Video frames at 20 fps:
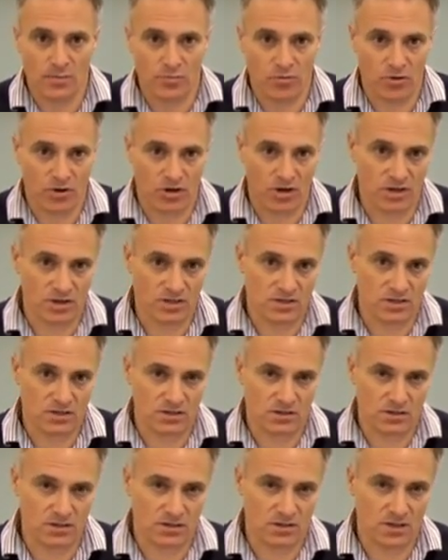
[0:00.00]

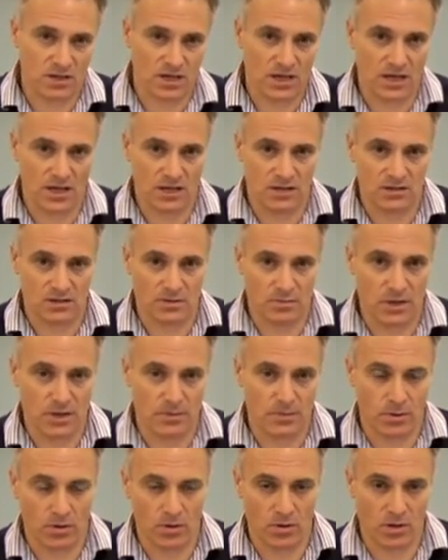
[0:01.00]
products geared to
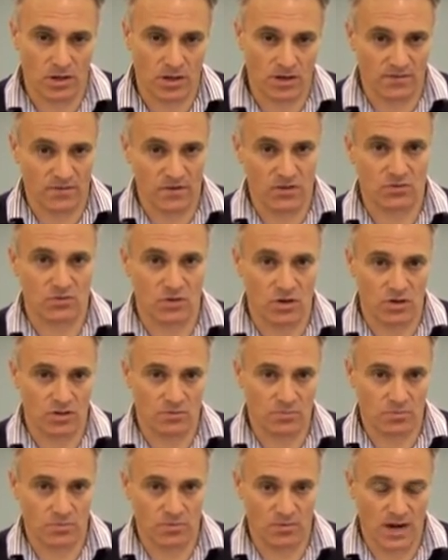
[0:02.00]
people who are looking for strokes
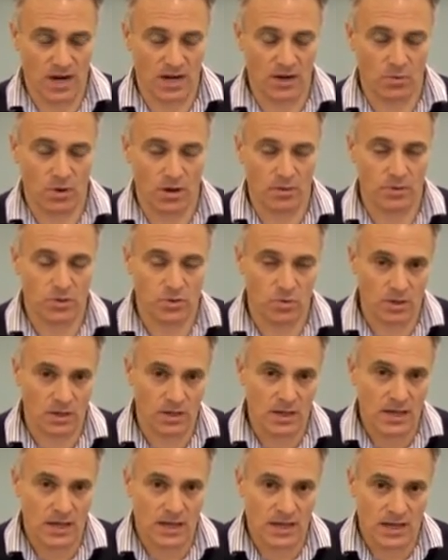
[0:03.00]
anywhere between